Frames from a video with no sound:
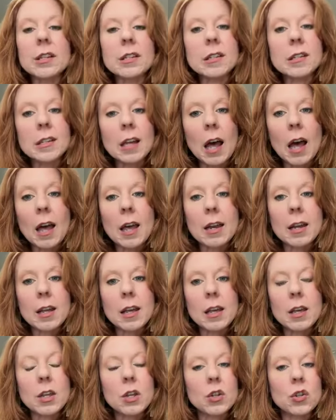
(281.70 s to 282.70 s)
The sun
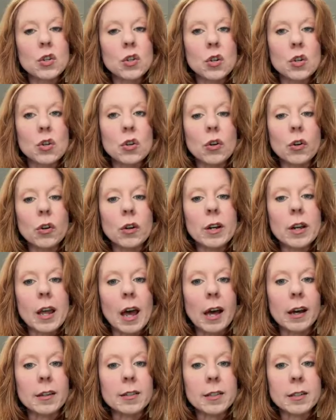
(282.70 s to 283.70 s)
is your
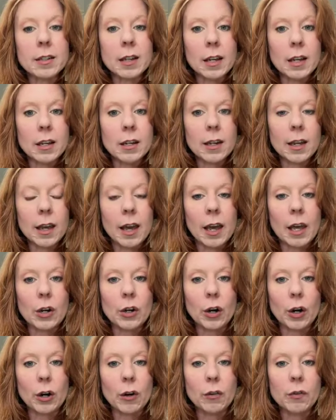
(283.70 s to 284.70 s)
next
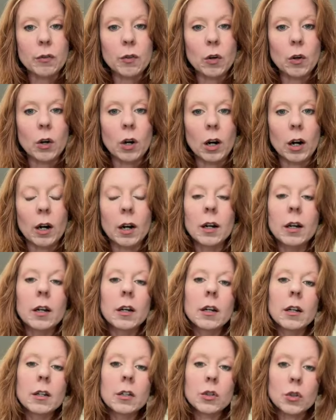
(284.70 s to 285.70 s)
indicator for
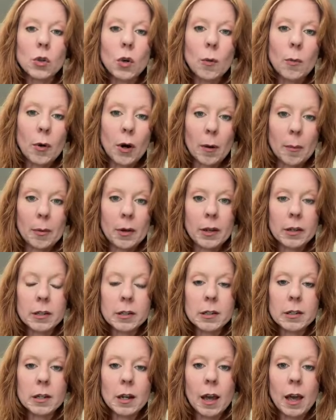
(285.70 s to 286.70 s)
soul
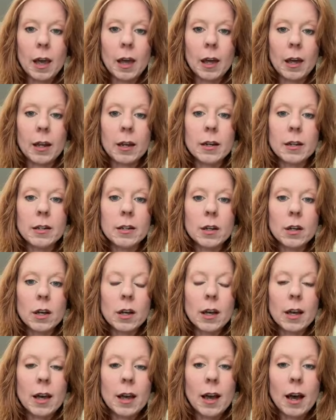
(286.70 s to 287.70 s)
purpose. And
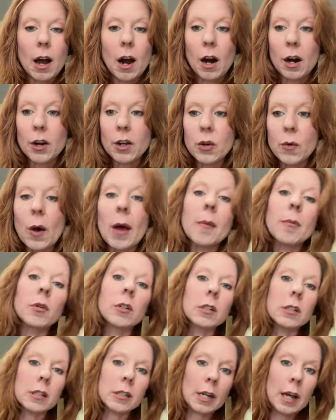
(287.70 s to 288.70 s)
are you
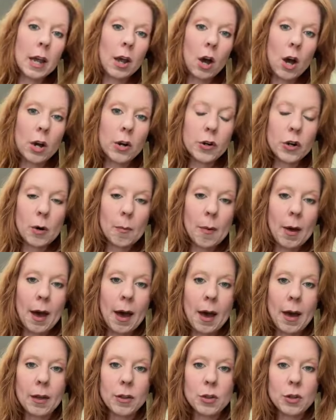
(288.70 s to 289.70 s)
able to stay on your
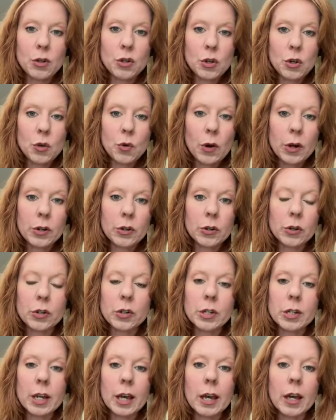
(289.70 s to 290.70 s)
path? Do you
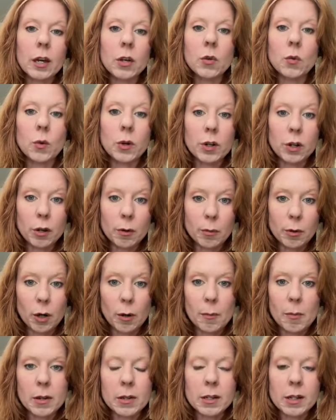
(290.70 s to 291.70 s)
understand what your
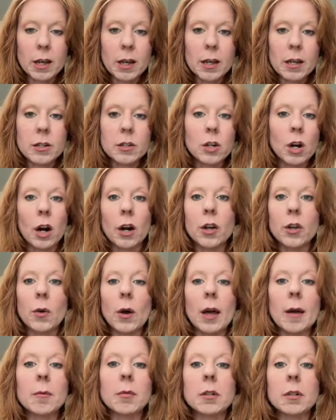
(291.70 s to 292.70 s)
purpose is? Are
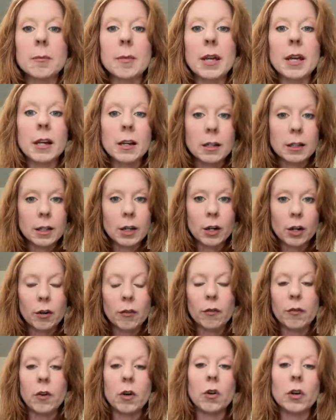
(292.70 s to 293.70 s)
you able to be
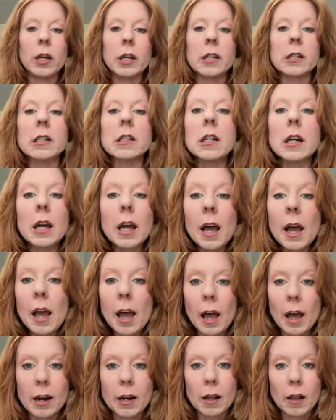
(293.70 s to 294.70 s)
clear, focused,
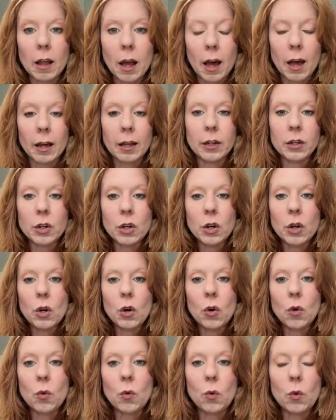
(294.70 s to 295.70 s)
and aligned
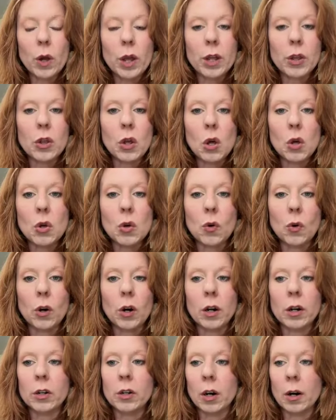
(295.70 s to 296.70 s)
with
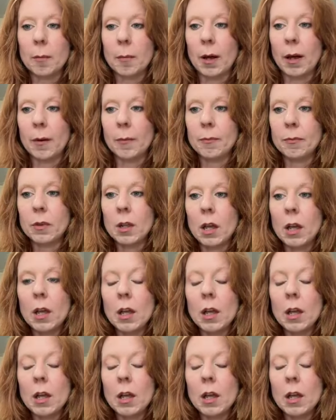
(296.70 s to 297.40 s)
your dharma?